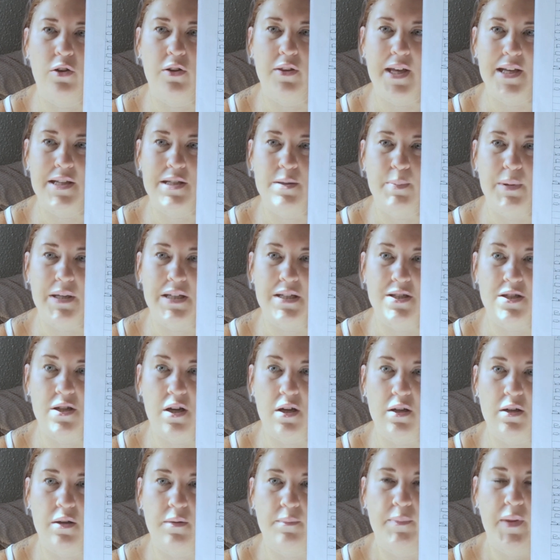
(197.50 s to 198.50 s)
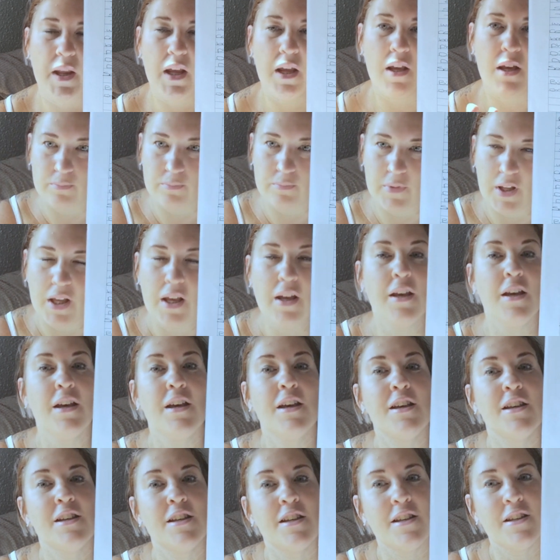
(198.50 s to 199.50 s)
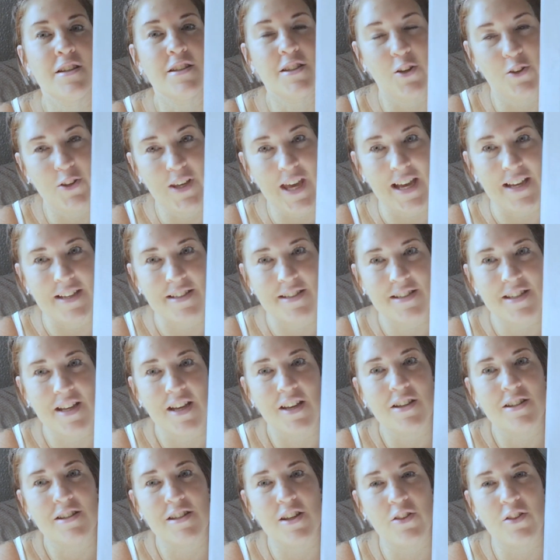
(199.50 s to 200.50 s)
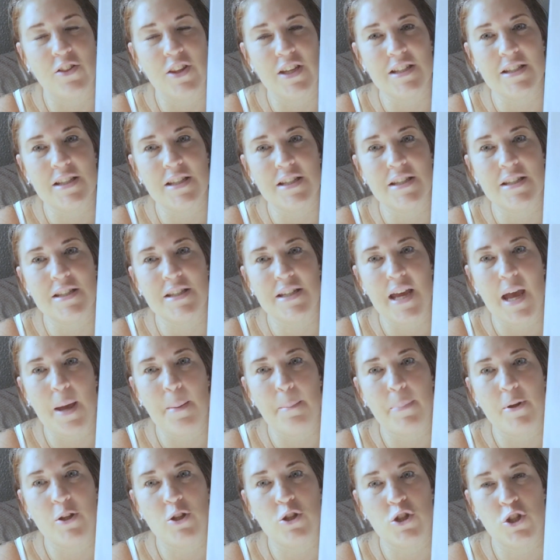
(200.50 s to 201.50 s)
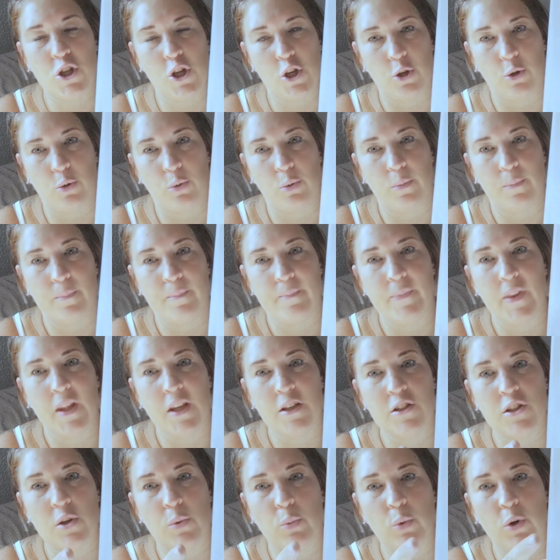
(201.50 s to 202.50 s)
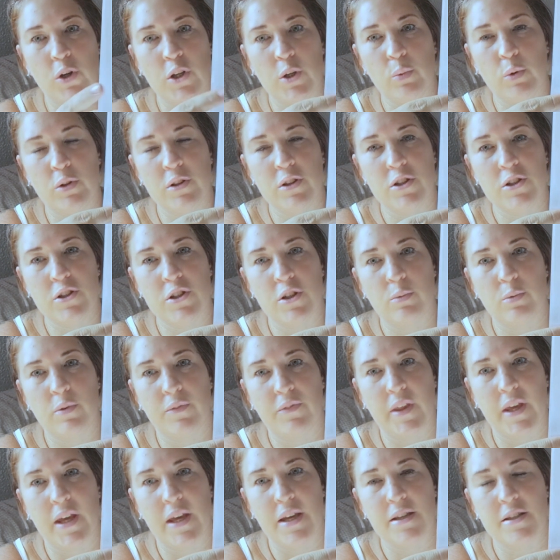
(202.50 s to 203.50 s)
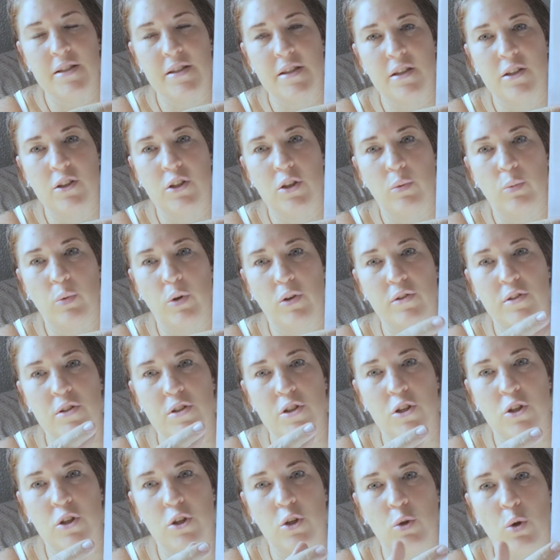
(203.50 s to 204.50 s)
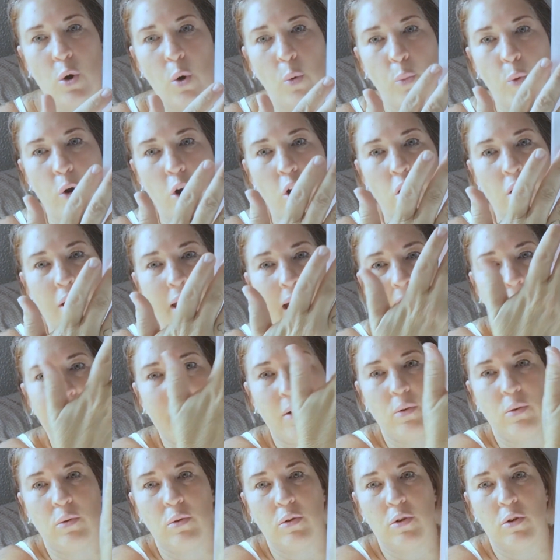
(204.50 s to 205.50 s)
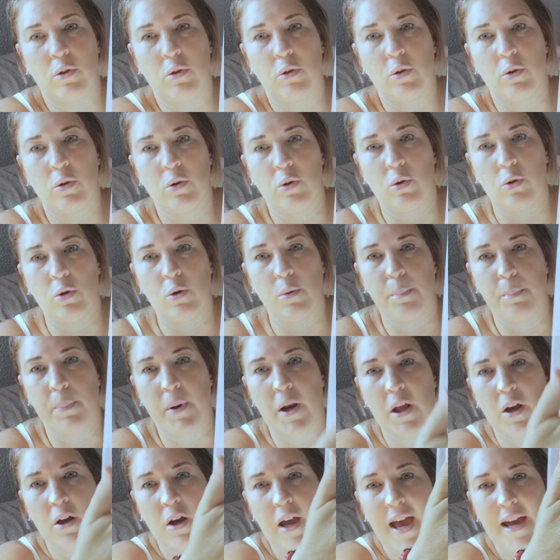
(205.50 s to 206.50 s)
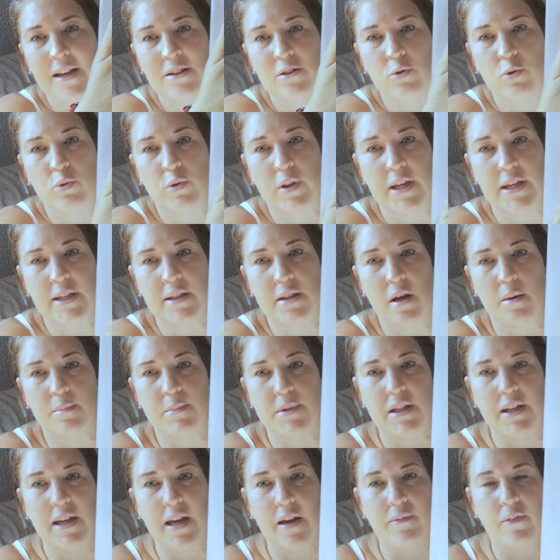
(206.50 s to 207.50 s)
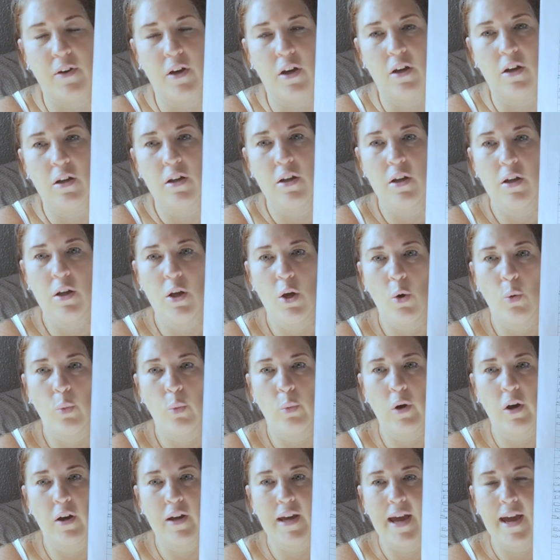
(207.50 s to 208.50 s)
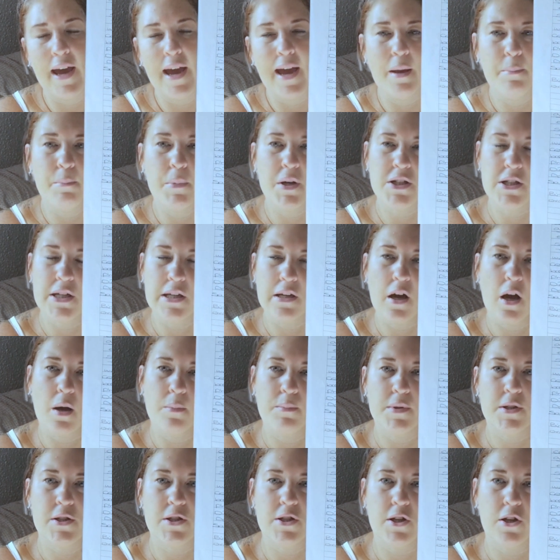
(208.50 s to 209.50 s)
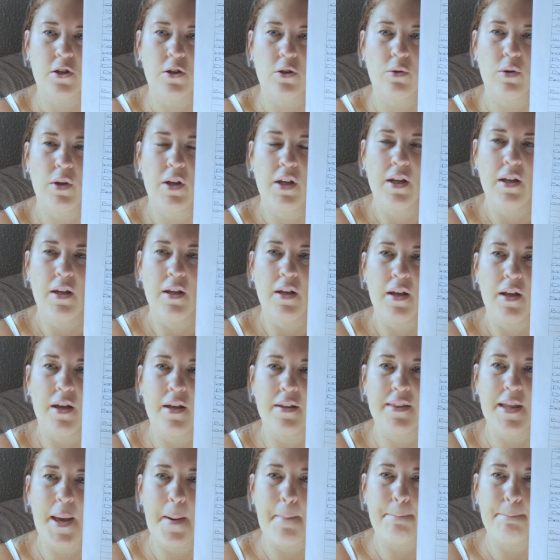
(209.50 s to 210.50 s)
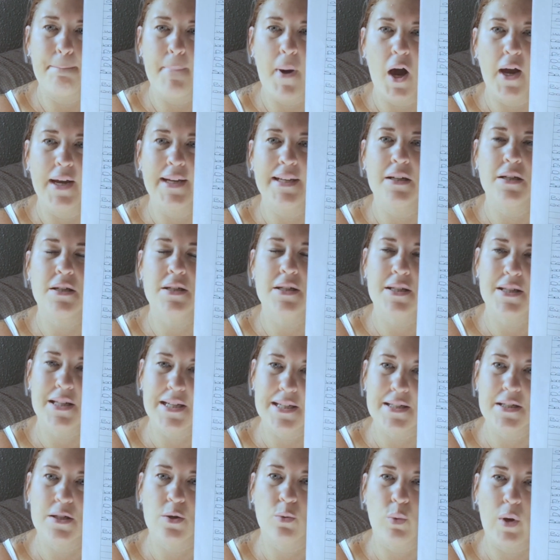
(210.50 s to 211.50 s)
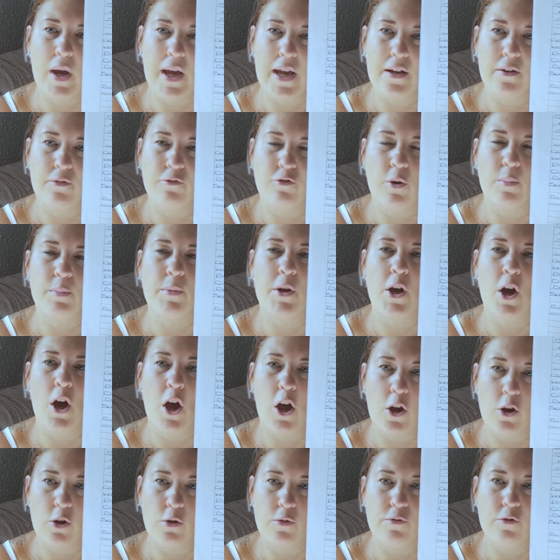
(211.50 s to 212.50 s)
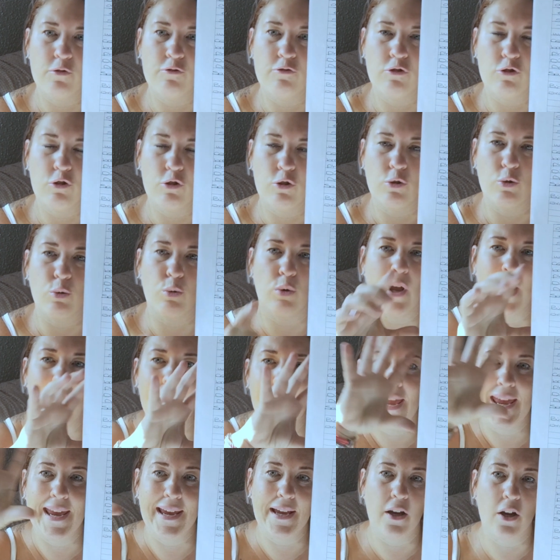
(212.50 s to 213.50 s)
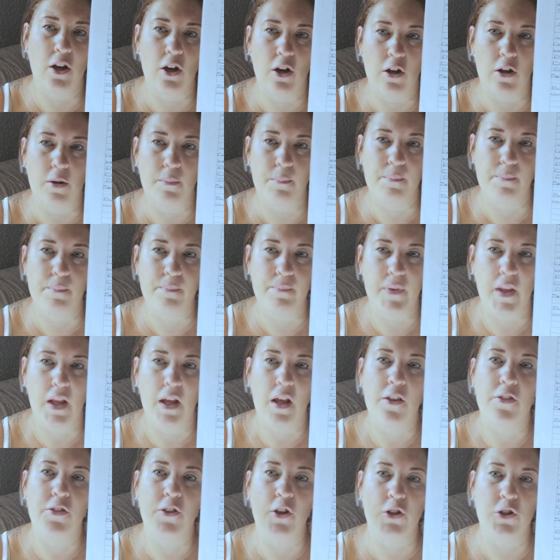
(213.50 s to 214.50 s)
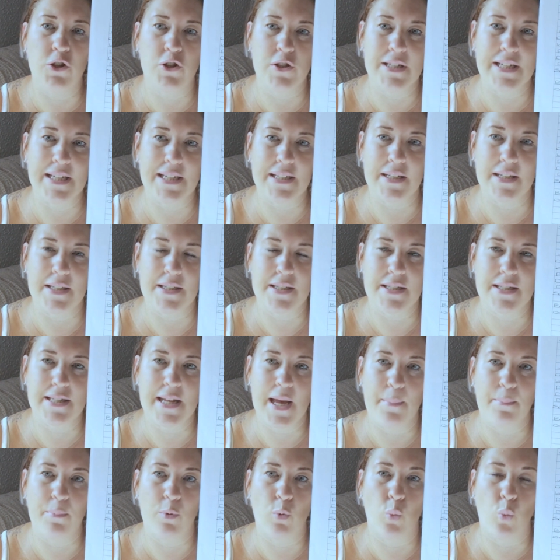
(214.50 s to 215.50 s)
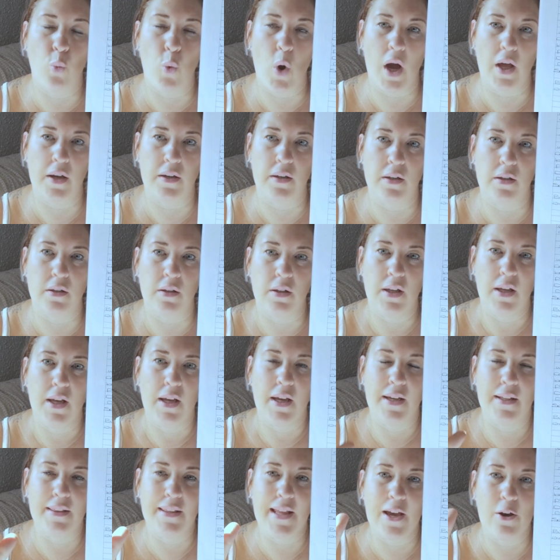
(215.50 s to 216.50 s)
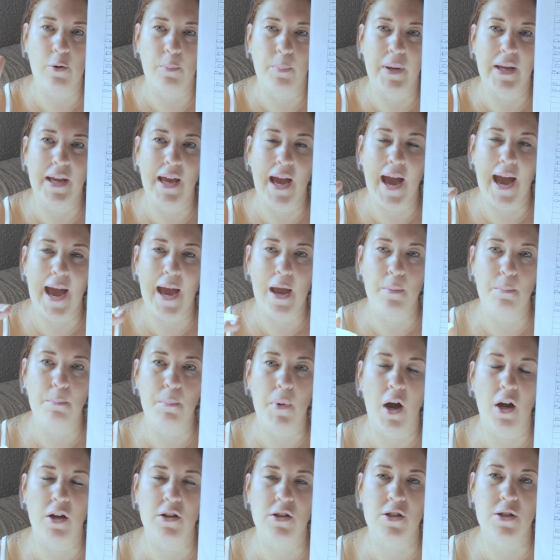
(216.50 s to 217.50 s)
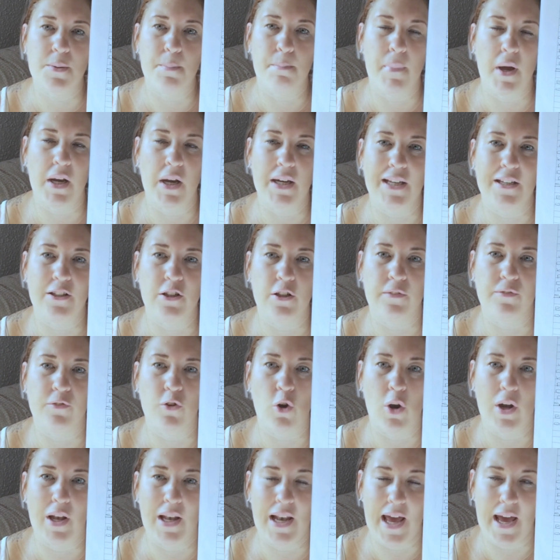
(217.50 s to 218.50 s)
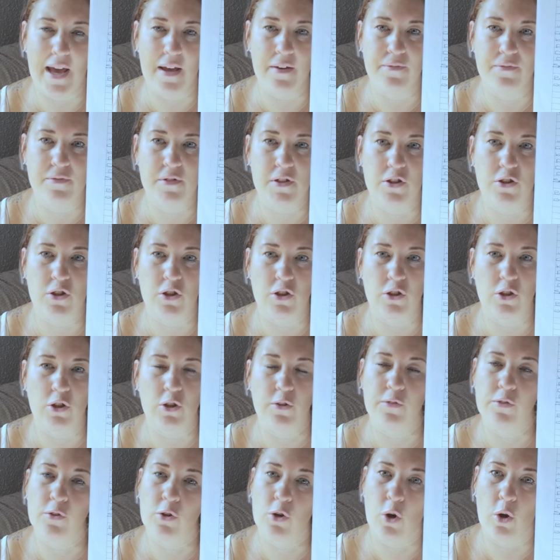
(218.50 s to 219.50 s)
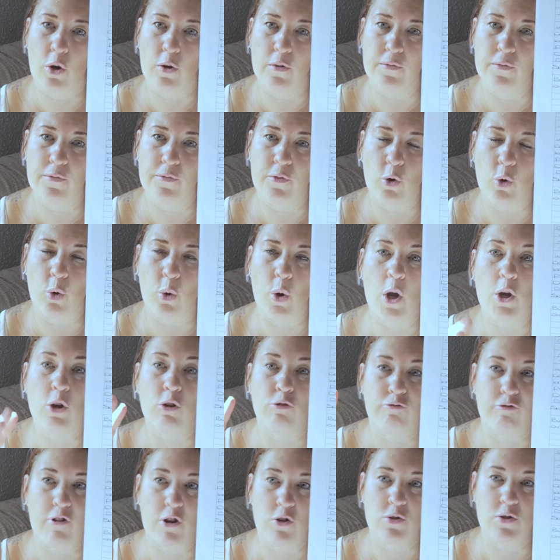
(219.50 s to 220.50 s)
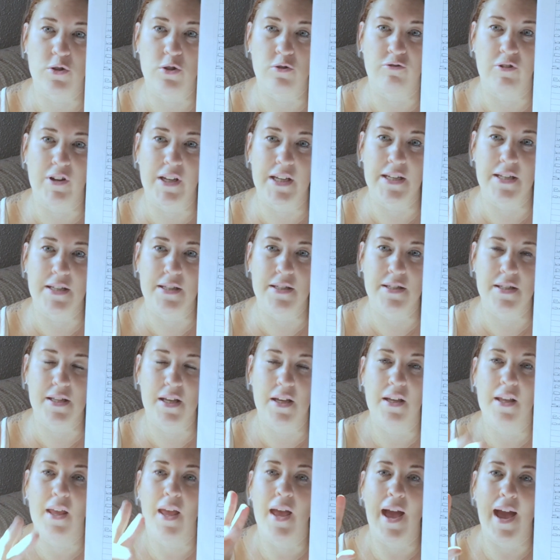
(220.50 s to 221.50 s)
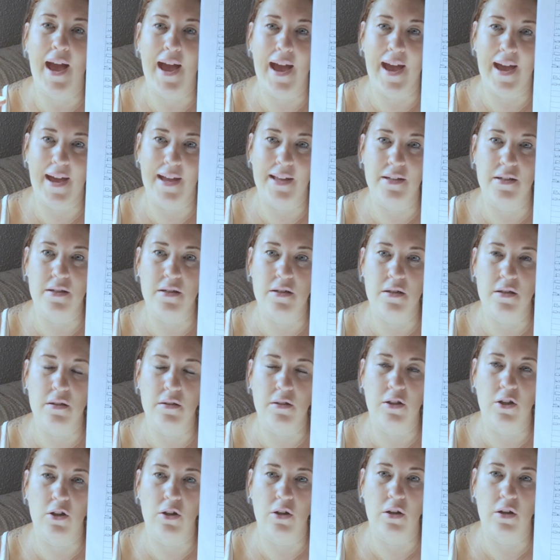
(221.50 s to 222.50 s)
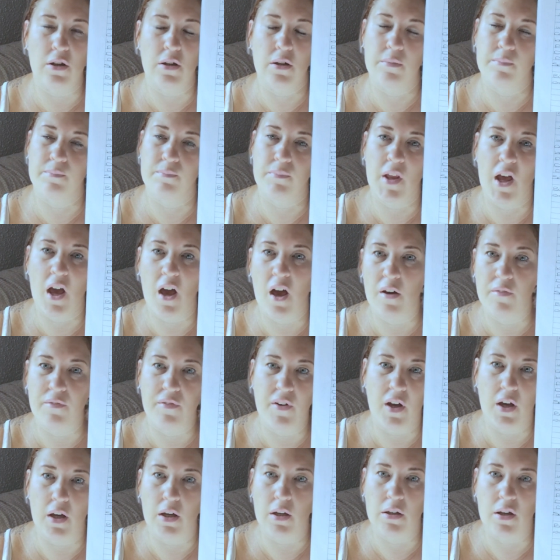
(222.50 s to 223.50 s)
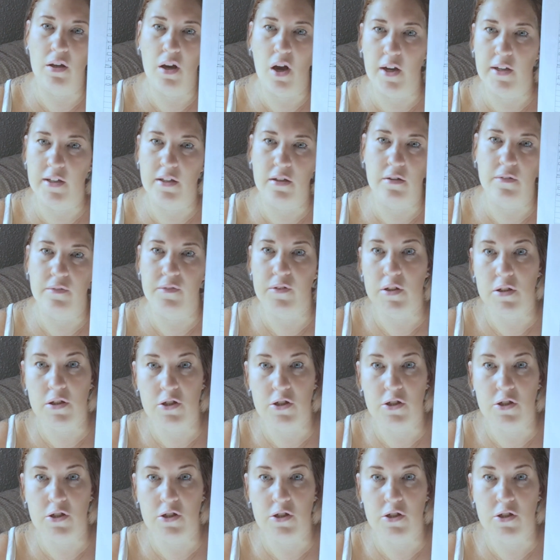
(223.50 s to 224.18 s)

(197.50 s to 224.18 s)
that that's been done. So yes, so this is step two. So what you want to do with this, you want to work out or add all these up together, work out how much it comes to, and then minus this away from your overall income that you did in step one. And that would be how much money you've got left that you've got for groceries and your other kind of